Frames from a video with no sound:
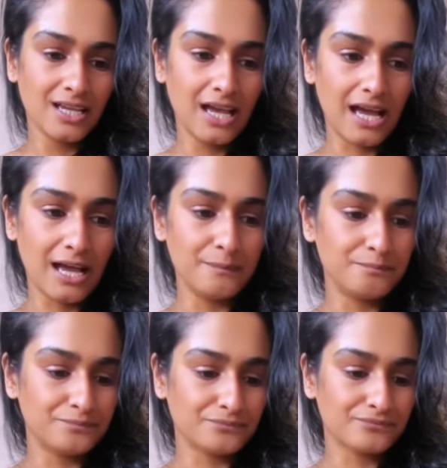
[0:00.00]

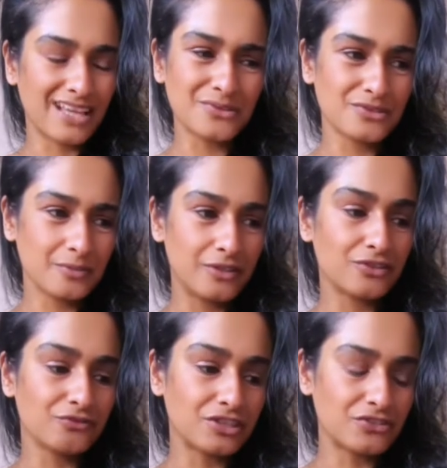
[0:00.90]
That's what's coming
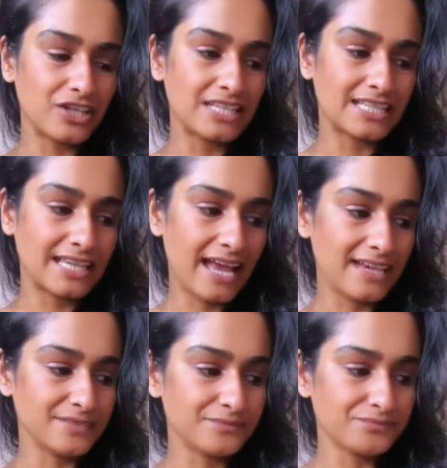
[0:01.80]
through. Retreat
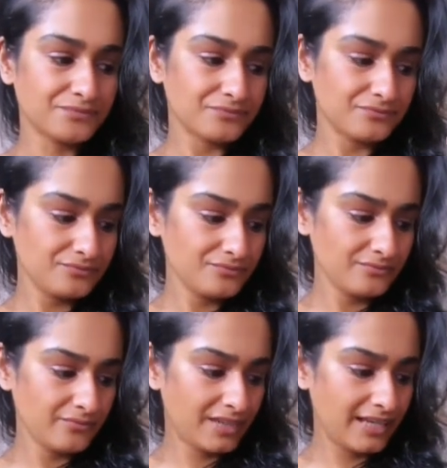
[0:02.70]
again.
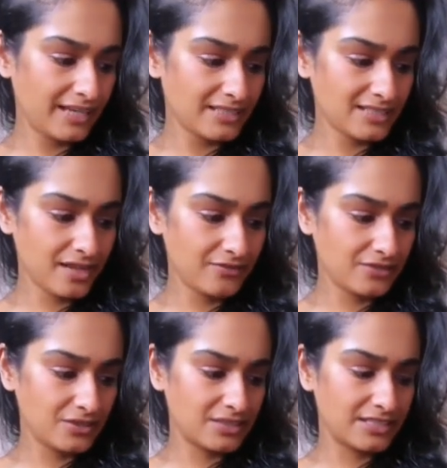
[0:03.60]
Okay, it's time for
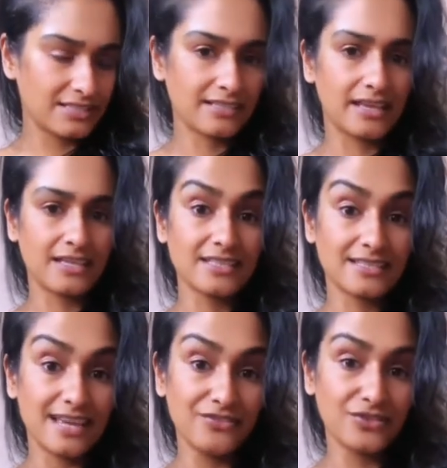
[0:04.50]
you to disconnect. It's
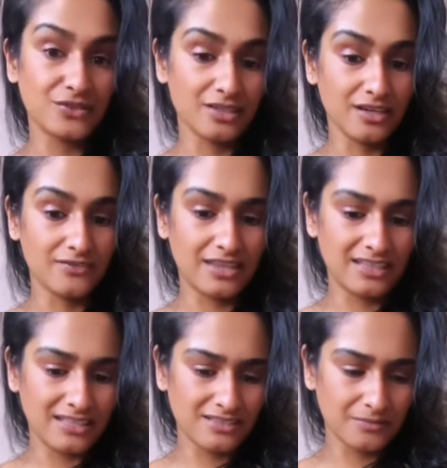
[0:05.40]
safe for you to love. I think
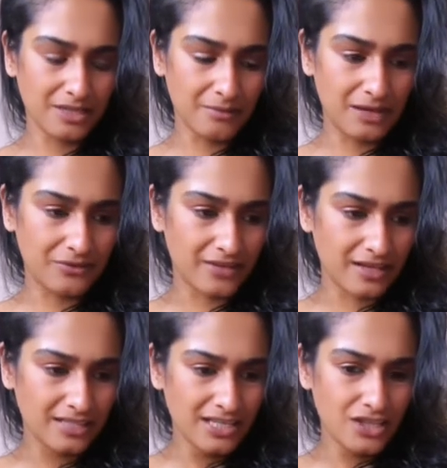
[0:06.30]
there's something about that.
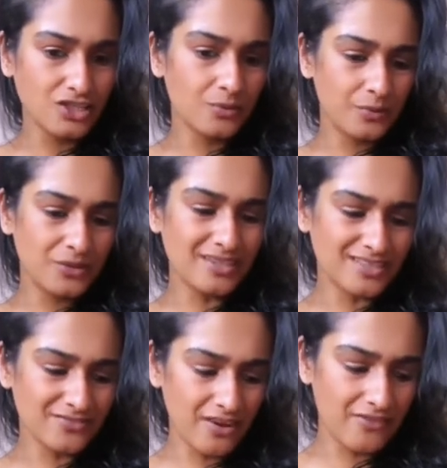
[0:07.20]
But with this
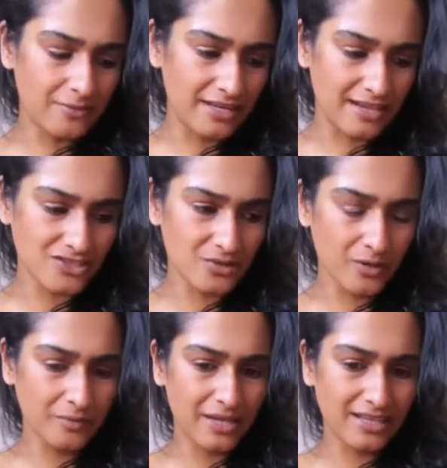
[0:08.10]
divine feminine energy, what
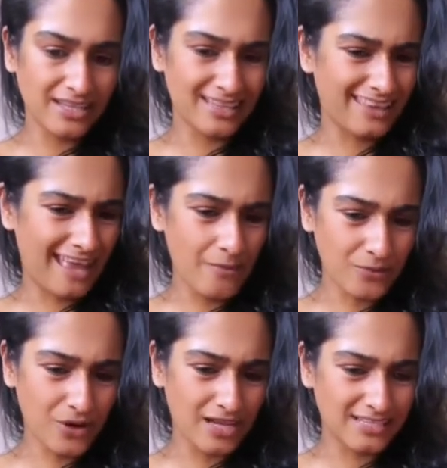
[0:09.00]
I'm getting here, the
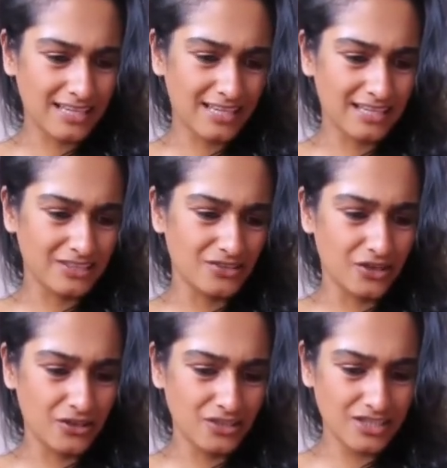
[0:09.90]
Empress here,
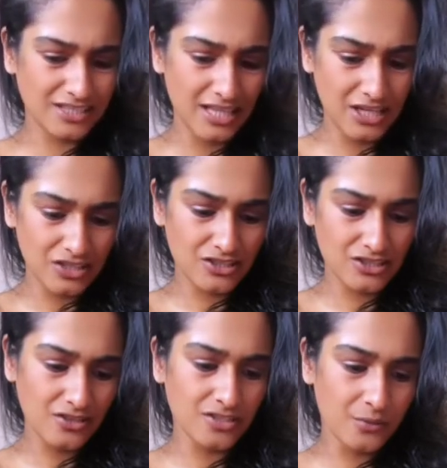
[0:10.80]
she
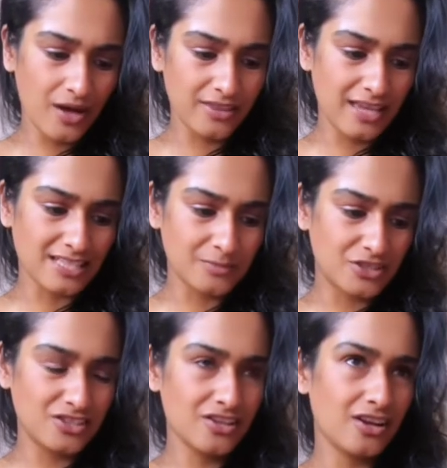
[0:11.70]
knows her worth, yes, but
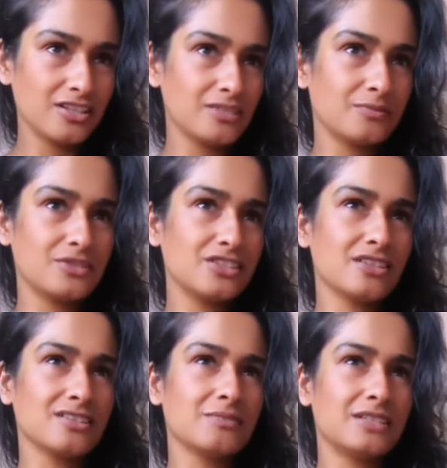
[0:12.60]
she's not
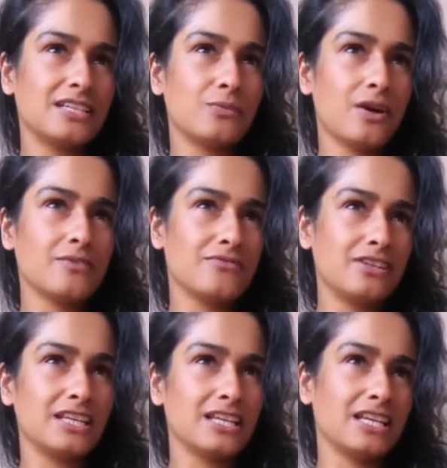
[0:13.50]
somebody, what I'm
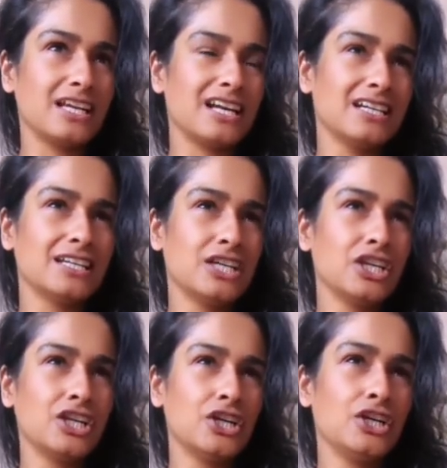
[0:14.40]
feeling here,
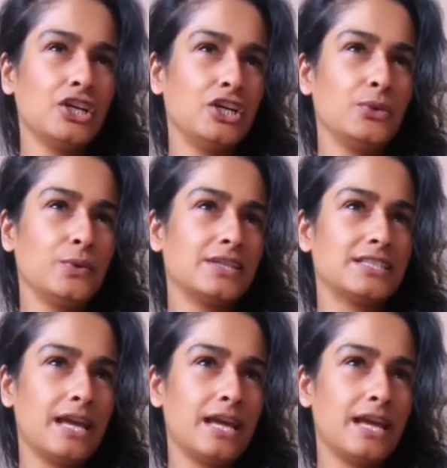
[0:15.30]
who would